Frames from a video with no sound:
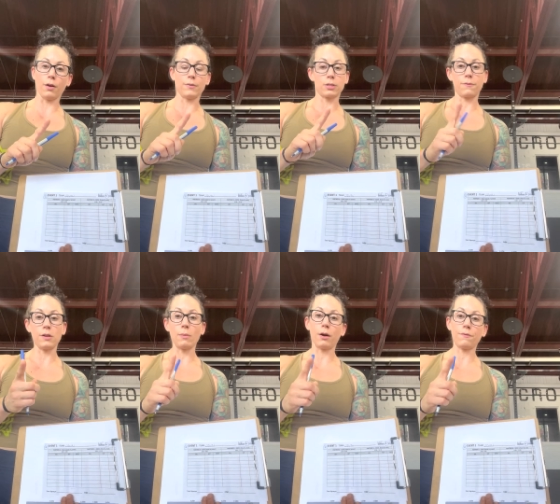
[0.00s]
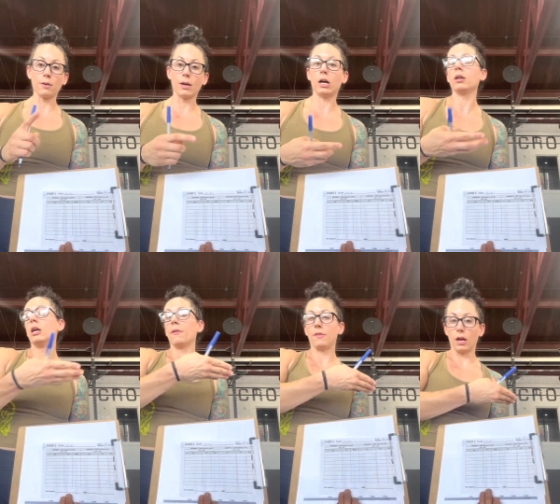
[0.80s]
If it's a female-female,
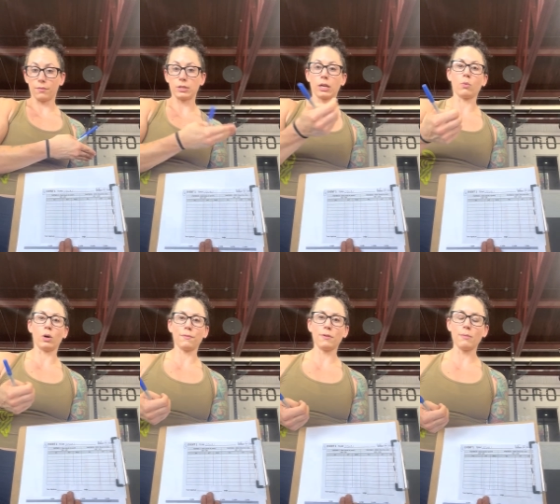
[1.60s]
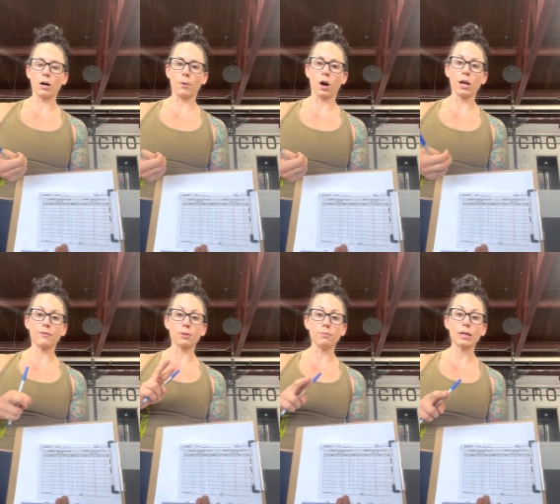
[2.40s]
they obviously get 1 female bar.
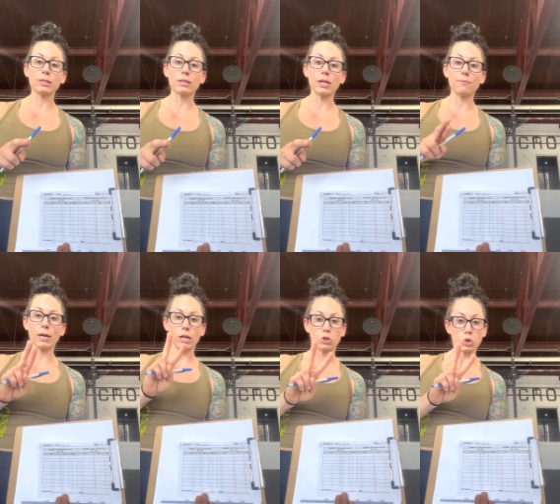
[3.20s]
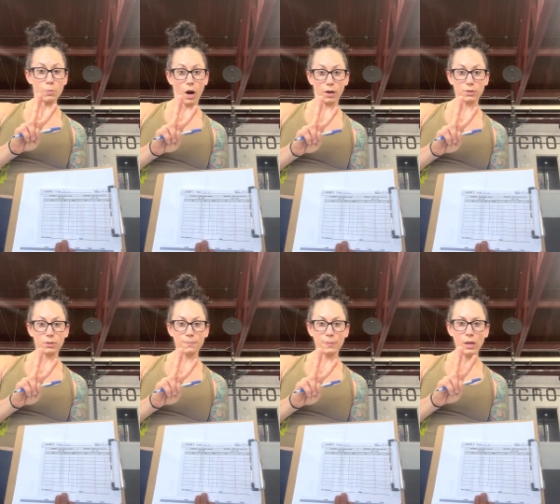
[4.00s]
If it's a mixed team, they need 2
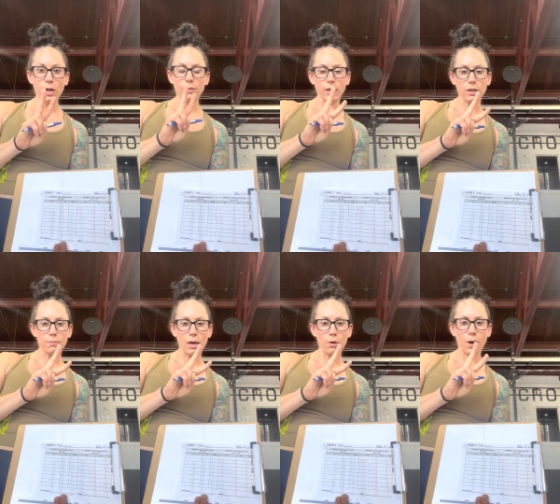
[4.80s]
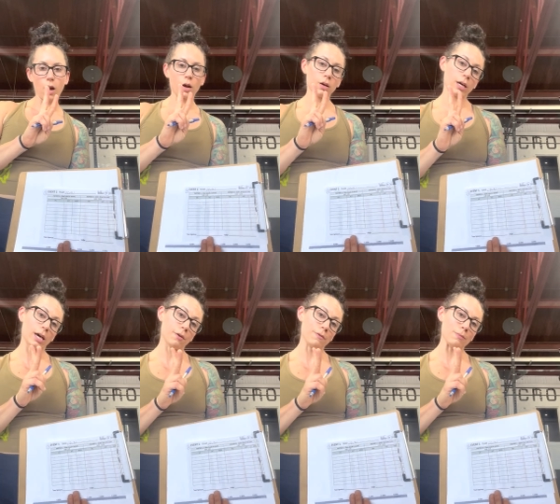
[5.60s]
bars. They need a male bar
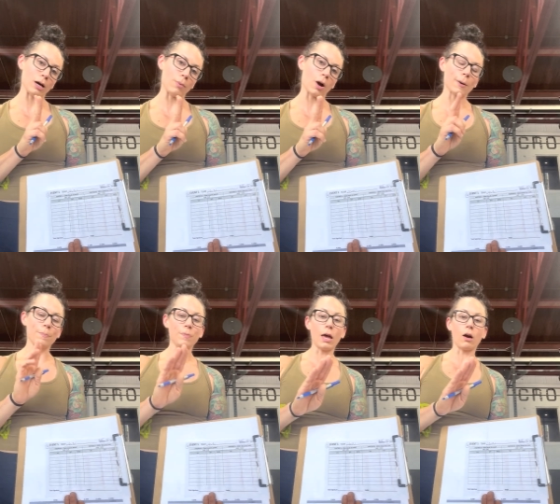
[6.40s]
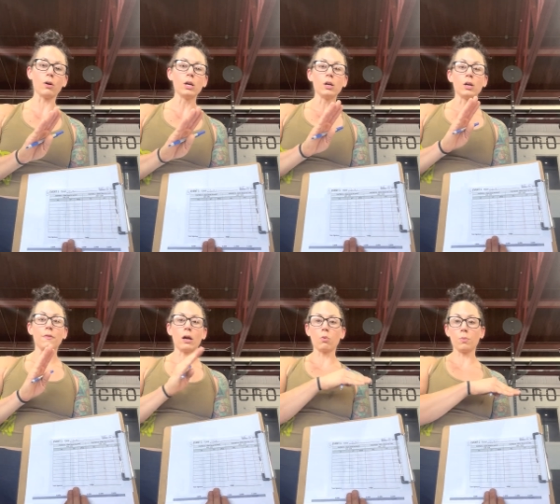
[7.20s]
and a female bar. Now,
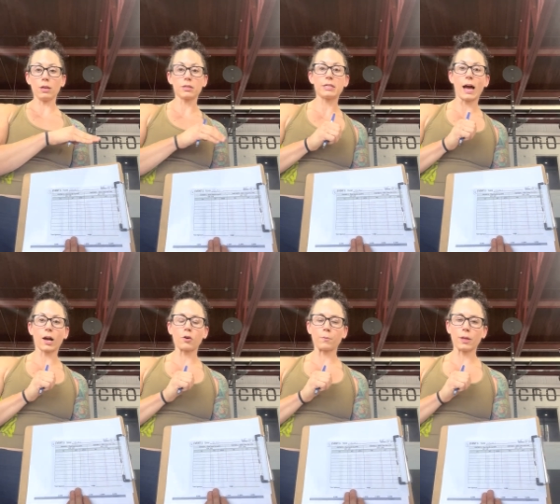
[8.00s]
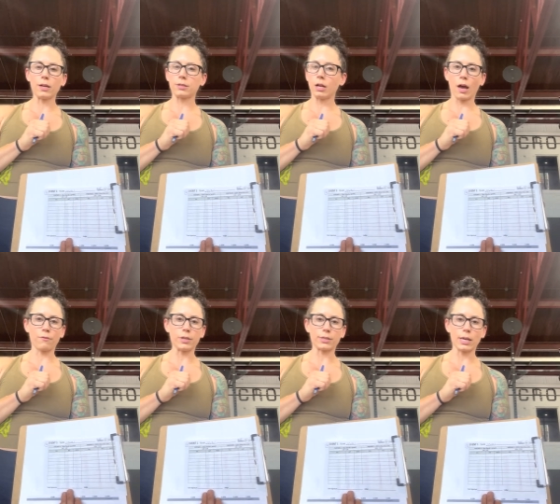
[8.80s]
there will be a stack of plates at
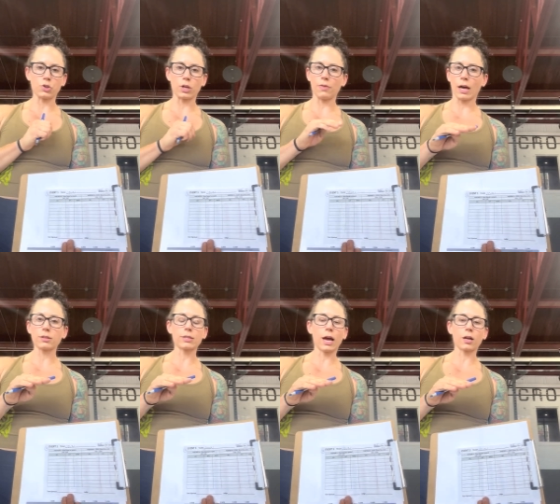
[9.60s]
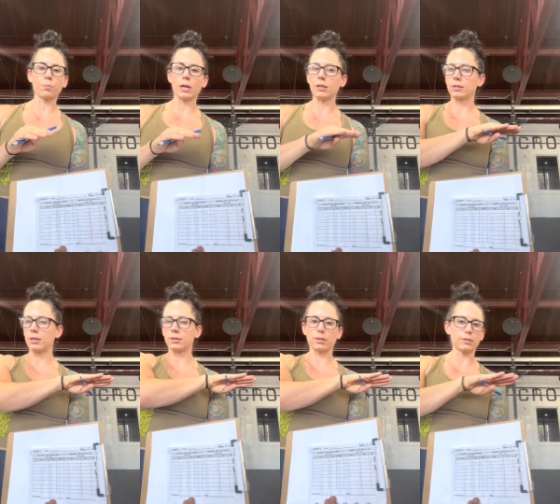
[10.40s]
every station. That stack of plates
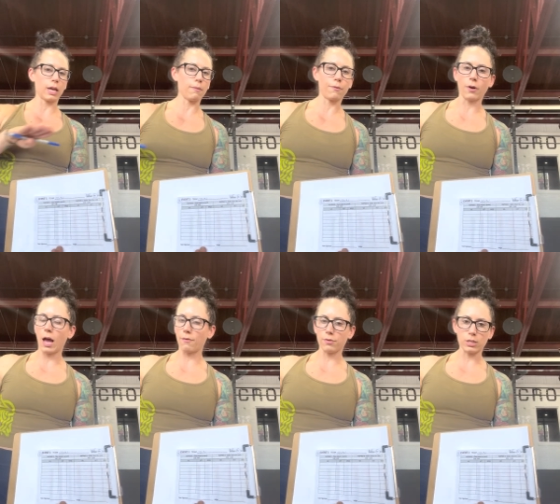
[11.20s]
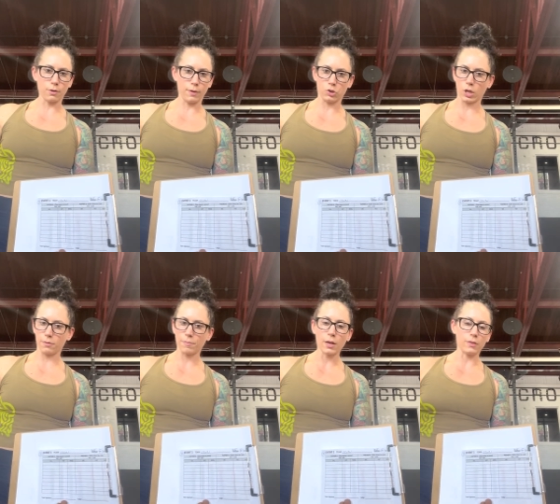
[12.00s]
is the same for every
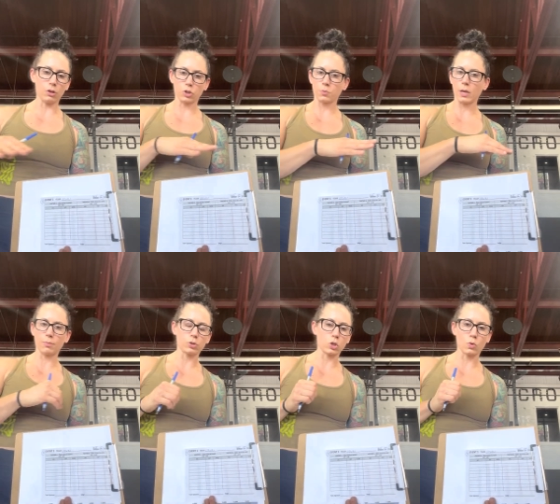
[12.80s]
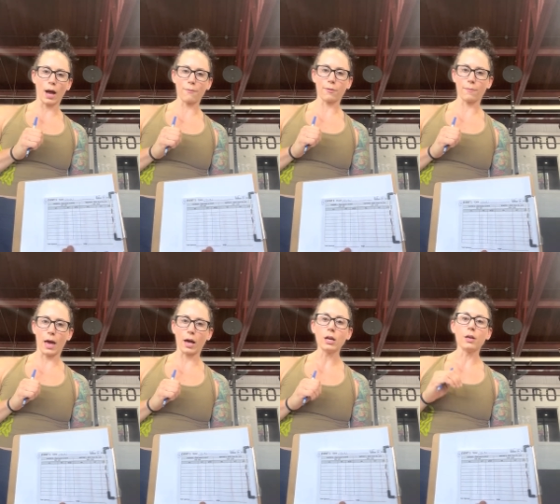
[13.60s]
division. They'll just be able to grab from that.